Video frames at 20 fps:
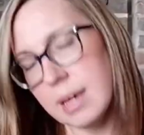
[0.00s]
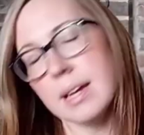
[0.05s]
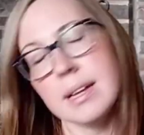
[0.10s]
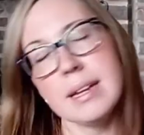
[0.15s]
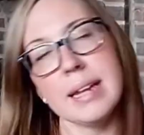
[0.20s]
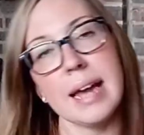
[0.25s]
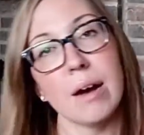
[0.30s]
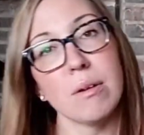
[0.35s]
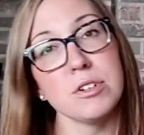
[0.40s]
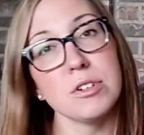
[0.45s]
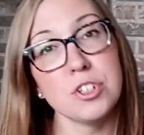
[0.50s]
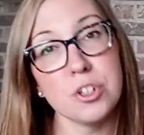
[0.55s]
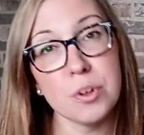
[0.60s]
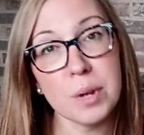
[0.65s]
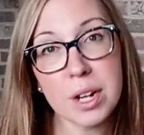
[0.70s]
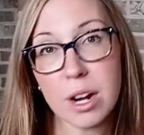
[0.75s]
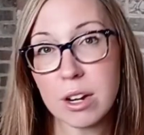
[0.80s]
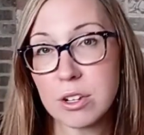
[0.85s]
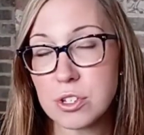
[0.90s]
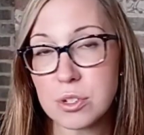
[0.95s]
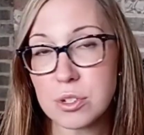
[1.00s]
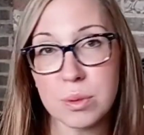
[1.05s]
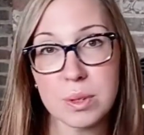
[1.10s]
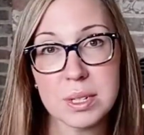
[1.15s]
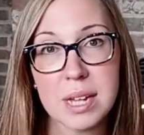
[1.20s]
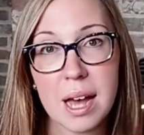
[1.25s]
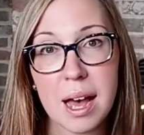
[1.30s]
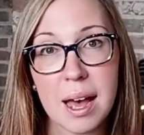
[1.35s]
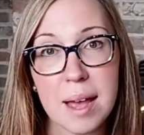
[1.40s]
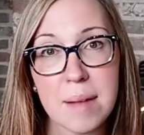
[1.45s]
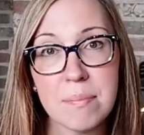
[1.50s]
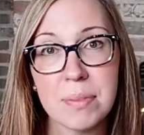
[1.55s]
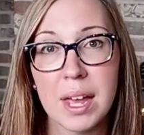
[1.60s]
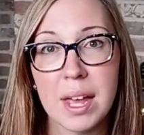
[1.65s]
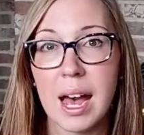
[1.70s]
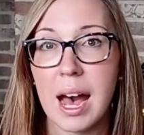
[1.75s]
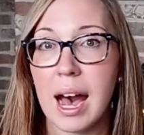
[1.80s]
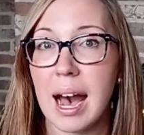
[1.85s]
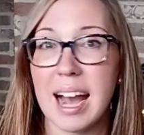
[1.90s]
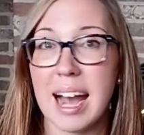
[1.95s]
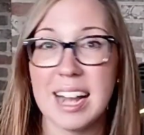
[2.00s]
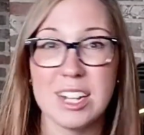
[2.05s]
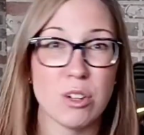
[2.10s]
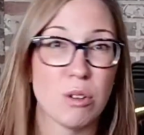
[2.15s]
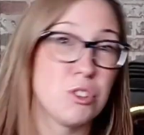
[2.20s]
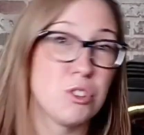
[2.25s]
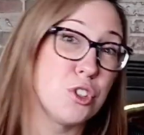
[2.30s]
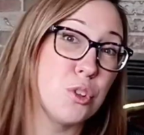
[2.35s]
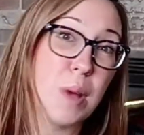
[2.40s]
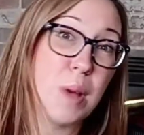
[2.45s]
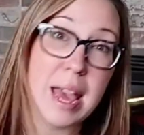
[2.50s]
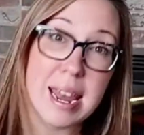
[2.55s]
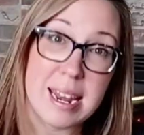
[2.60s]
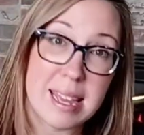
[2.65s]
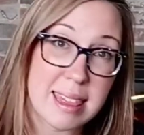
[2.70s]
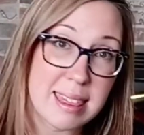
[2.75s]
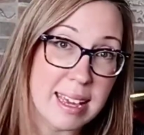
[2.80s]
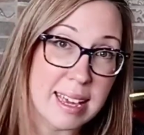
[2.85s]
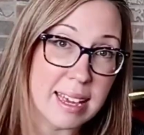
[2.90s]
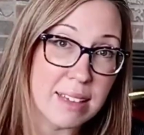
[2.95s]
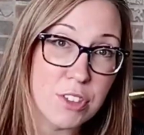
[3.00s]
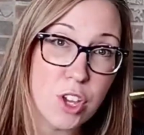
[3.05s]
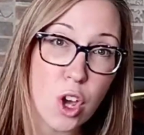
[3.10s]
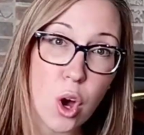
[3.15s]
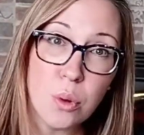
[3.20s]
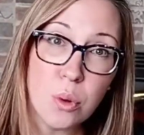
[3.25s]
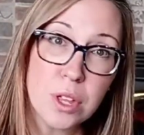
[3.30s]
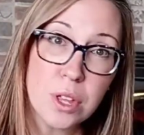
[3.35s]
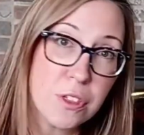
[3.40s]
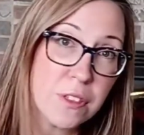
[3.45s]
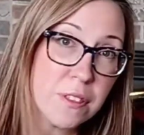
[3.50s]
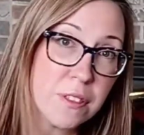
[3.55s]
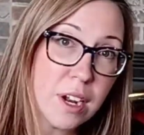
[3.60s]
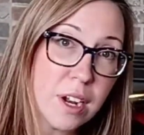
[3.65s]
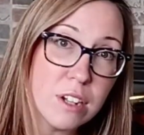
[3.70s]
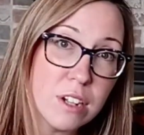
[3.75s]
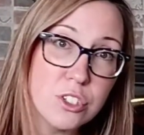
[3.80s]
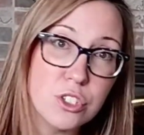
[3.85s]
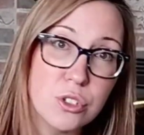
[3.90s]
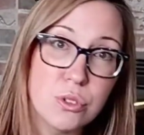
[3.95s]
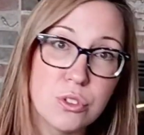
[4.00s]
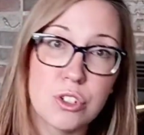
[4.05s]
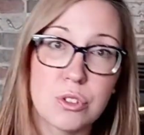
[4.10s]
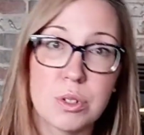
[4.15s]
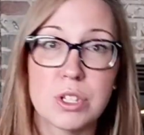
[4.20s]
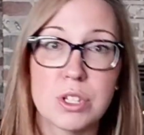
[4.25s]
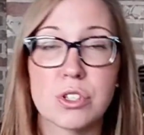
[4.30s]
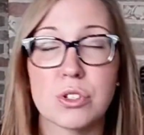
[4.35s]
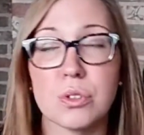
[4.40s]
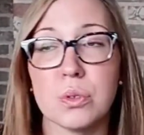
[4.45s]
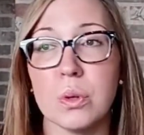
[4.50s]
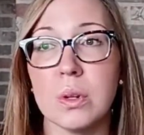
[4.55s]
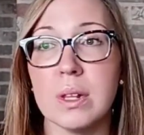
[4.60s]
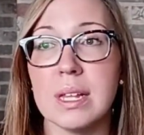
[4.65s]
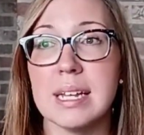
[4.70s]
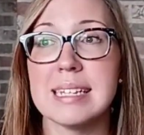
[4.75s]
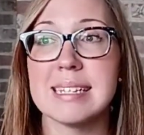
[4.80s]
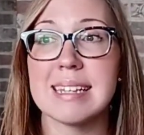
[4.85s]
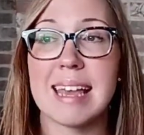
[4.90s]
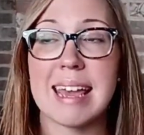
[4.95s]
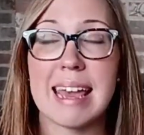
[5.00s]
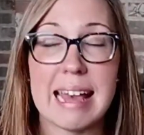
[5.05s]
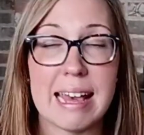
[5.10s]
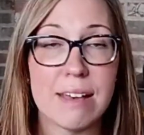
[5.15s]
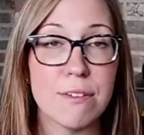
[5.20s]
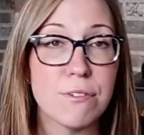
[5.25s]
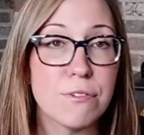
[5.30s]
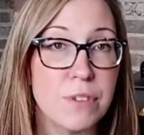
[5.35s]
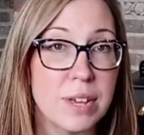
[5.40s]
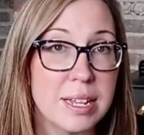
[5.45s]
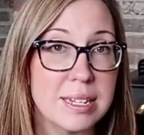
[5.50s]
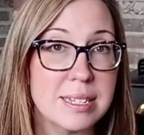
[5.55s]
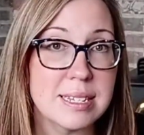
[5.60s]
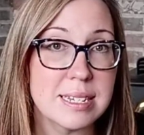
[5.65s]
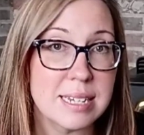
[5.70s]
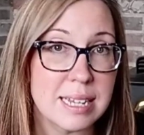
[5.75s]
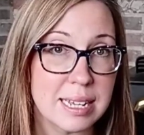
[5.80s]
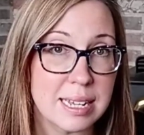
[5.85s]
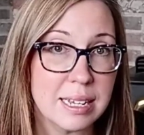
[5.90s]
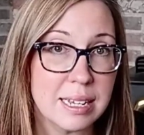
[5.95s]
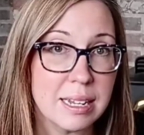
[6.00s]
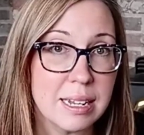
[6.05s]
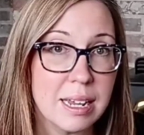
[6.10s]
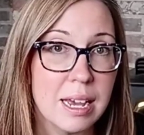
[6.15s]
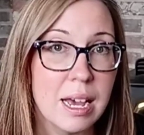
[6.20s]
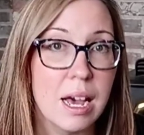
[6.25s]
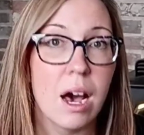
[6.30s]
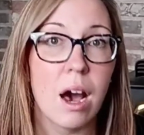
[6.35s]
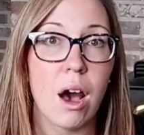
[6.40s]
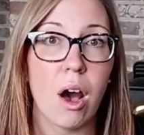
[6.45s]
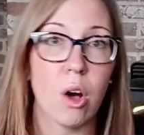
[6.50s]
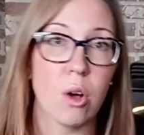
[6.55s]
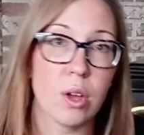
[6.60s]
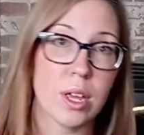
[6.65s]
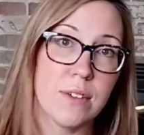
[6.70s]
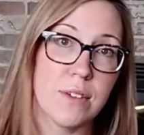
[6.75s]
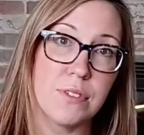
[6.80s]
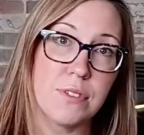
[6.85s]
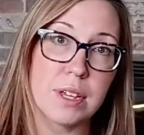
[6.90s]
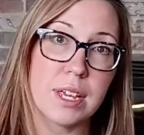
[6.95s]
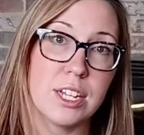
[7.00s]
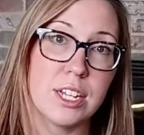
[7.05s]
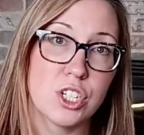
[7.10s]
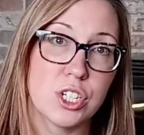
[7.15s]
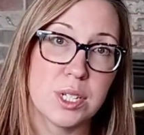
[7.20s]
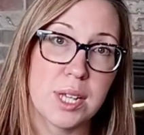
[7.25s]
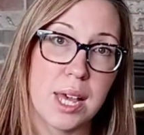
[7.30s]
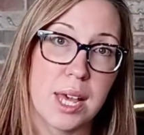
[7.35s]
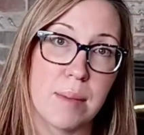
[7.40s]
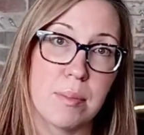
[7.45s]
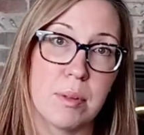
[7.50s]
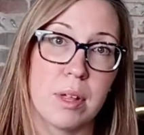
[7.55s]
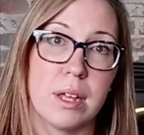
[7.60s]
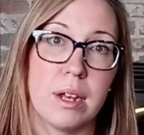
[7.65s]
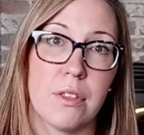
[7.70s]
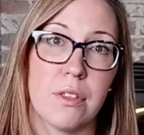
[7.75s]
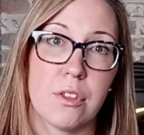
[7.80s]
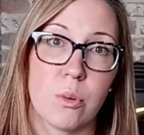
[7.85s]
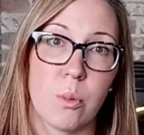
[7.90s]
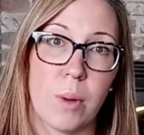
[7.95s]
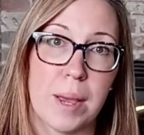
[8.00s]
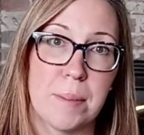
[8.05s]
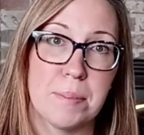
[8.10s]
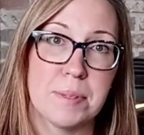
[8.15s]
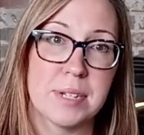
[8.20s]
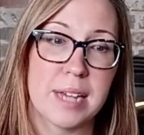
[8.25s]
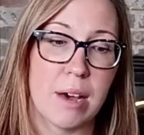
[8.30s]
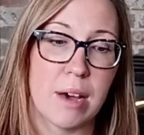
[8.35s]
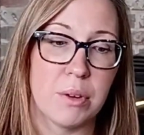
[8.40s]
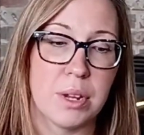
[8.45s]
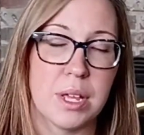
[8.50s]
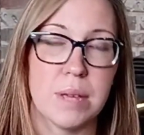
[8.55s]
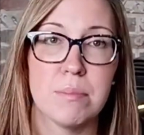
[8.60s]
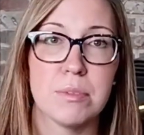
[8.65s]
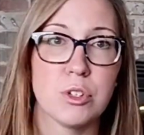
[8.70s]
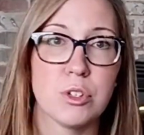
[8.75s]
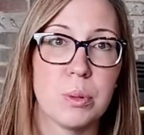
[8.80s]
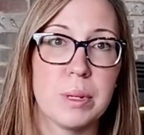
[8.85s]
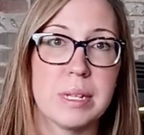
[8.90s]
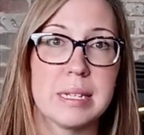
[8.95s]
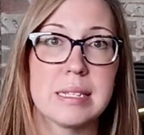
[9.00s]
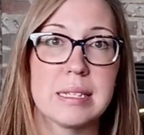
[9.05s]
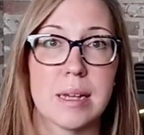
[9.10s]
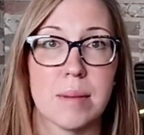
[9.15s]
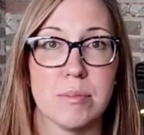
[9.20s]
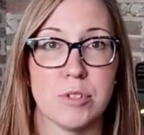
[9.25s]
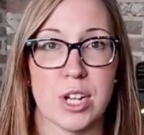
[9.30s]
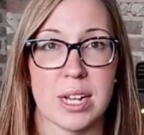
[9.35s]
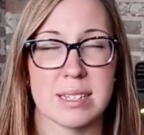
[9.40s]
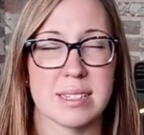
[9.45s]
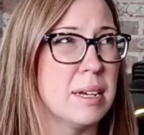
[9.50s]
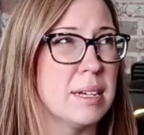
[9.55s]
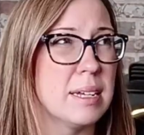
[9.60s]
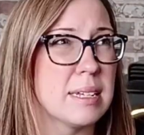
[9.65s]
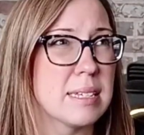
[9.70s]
Now, during our school time, I don't do anything. The only thing that I'll do during school is, if it's needed, I'll give the kitchen table another wipe down in between subjects.